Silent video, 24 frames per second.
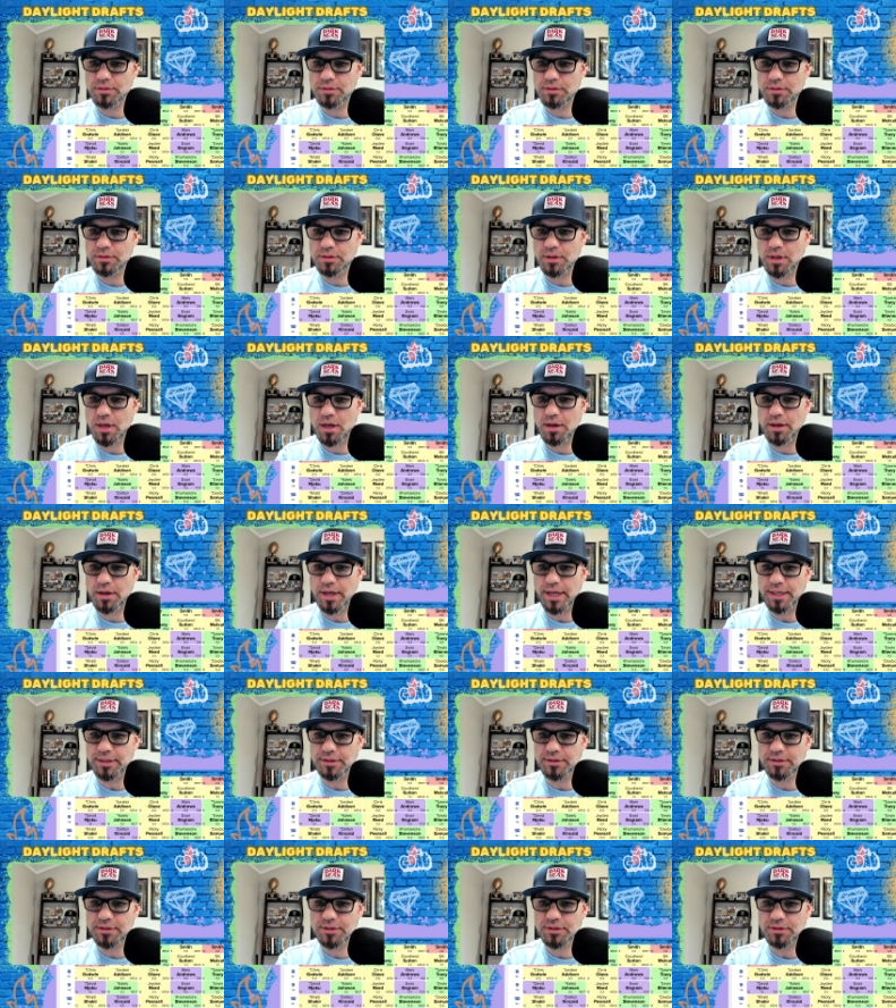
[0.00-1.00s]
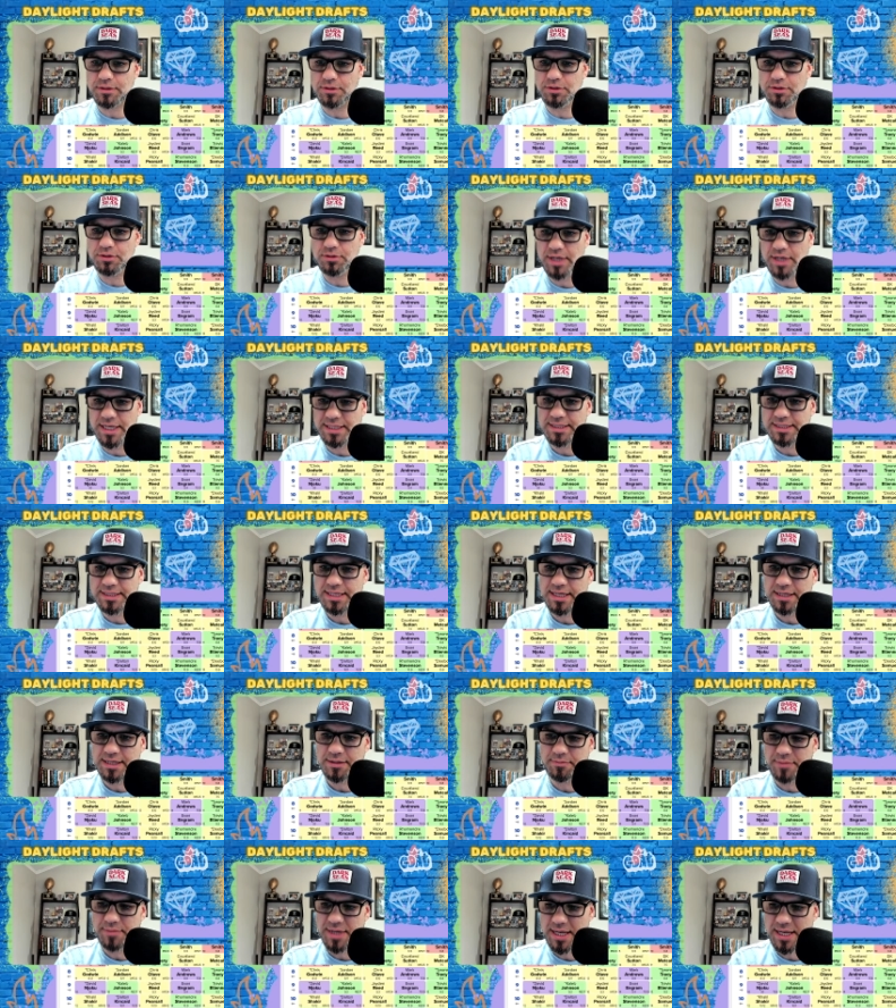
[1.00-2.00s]
All right, so do I
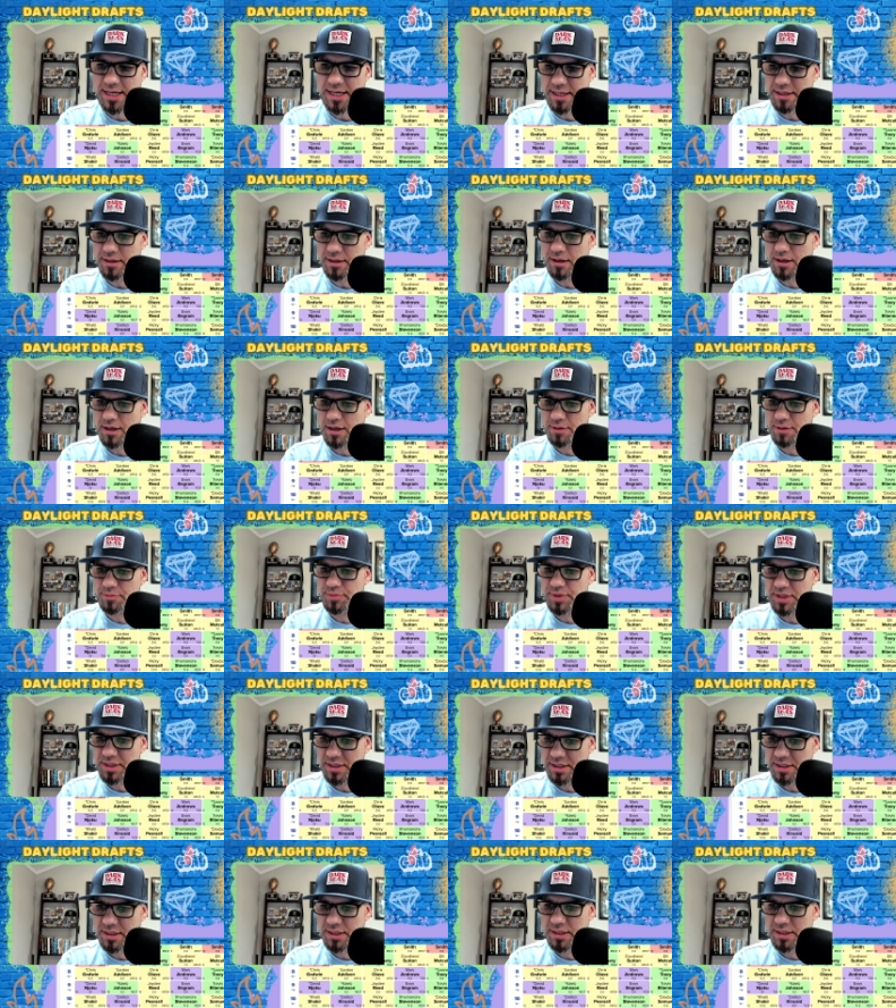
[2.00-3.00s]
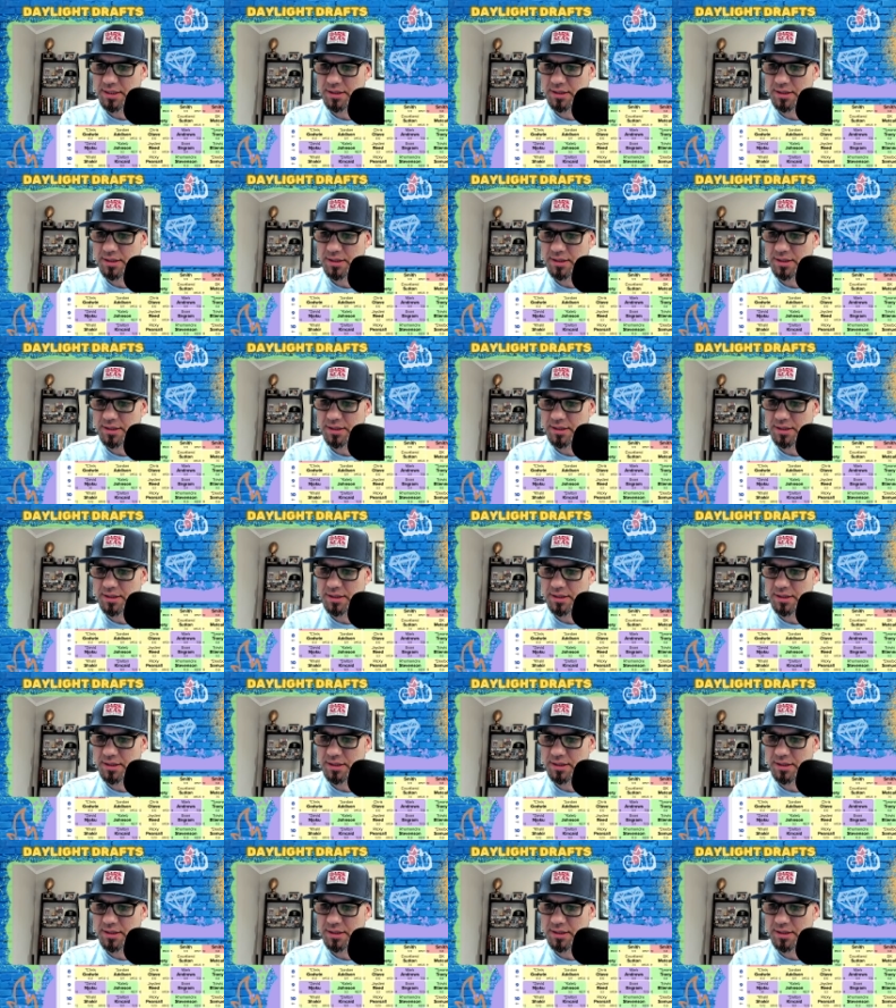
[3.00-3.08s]
take my RB?